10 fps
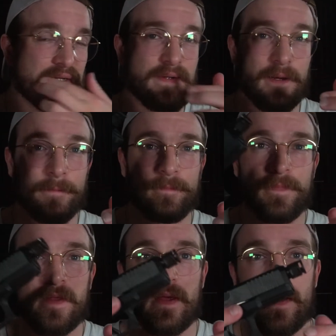Now,
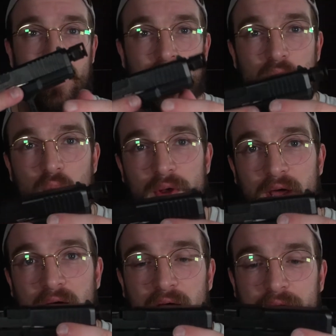when
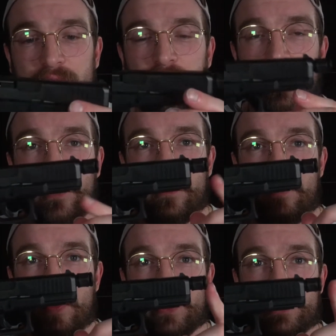I
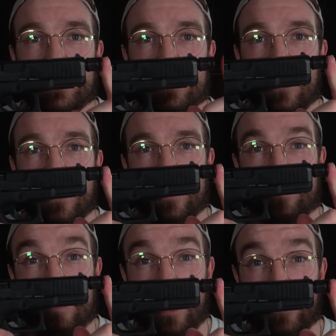push on the
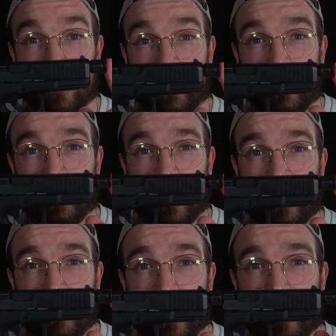barrel,
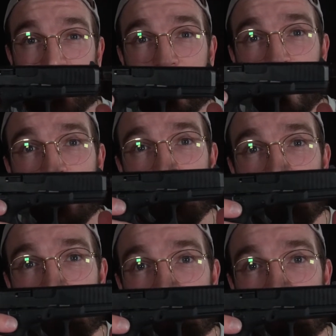okay, what